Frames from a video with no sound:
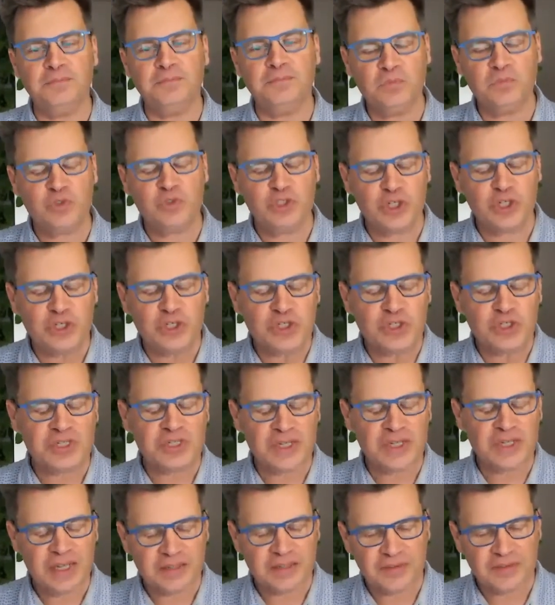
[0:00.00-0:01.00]

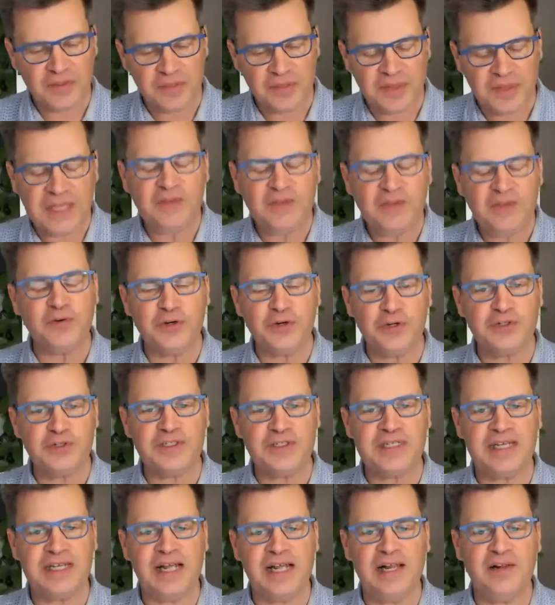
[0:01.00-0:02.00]
Just think for
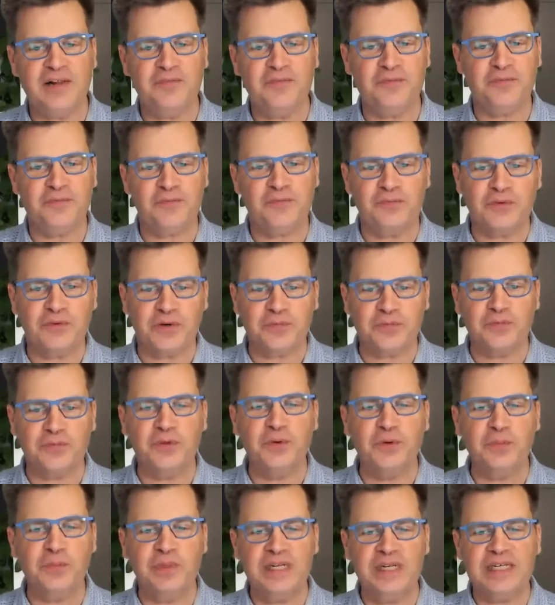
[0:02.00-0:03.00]
yourself for a
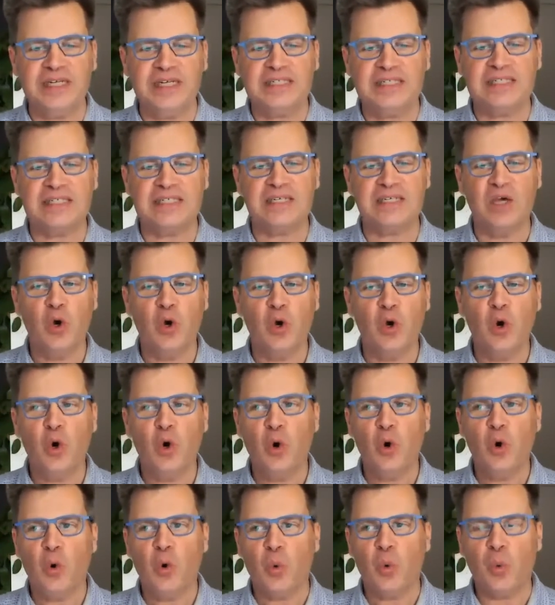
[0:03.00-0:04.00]
few minutes,
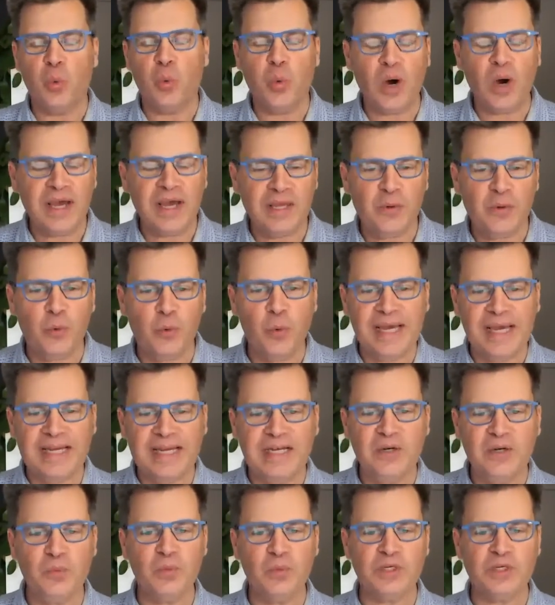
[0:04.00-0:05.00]

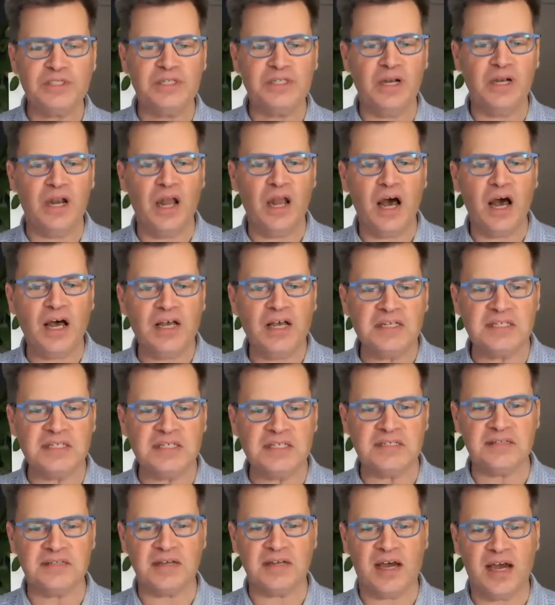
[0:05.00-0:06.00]
when was the last
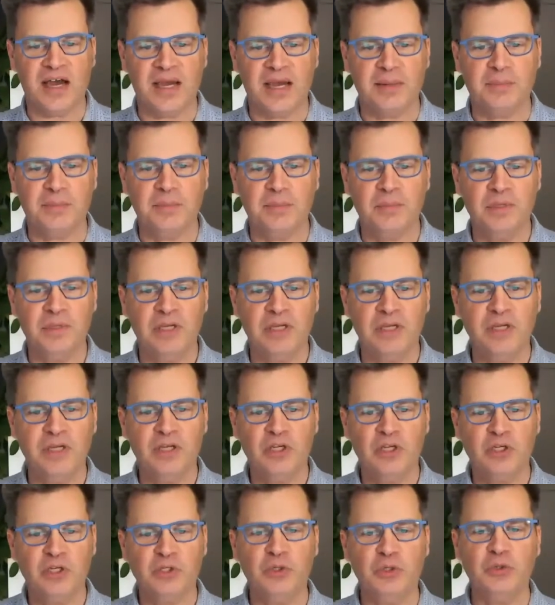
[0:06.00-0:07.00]
time
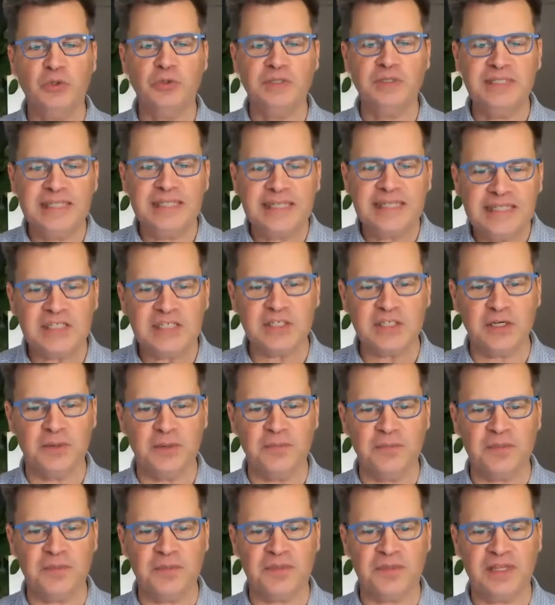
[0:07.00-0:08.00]
you did
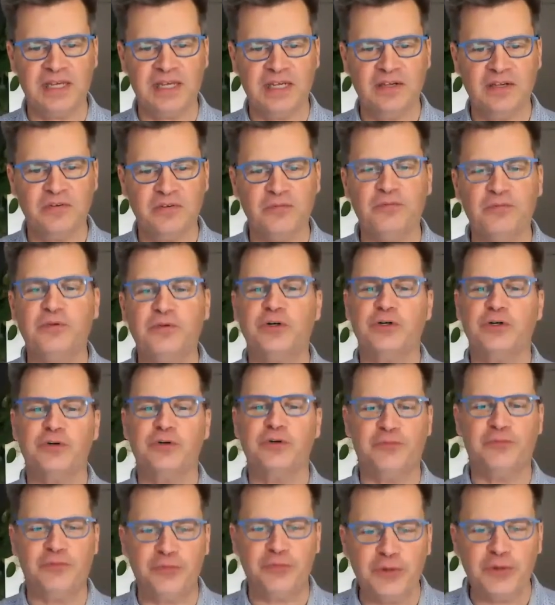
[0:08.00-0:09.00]
something for the
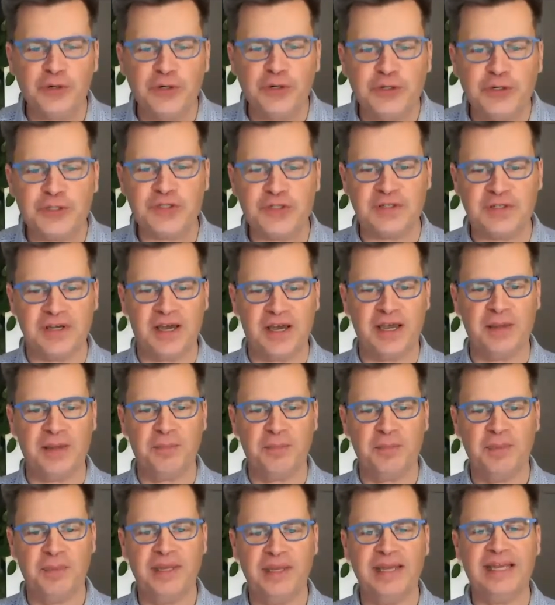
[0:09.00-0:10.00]
first time
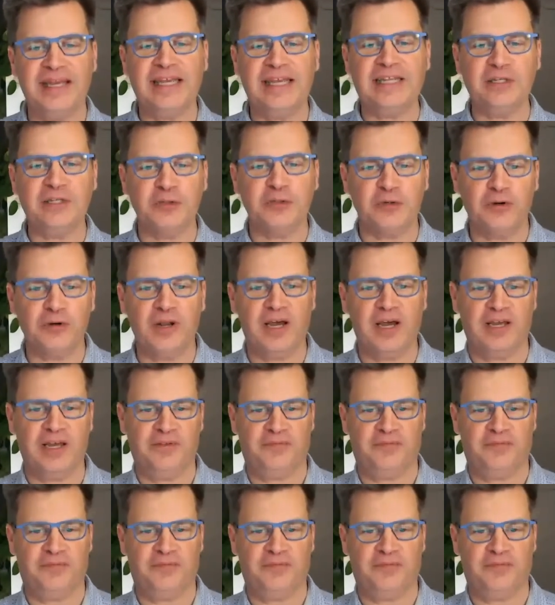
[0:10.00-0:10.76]
in your life?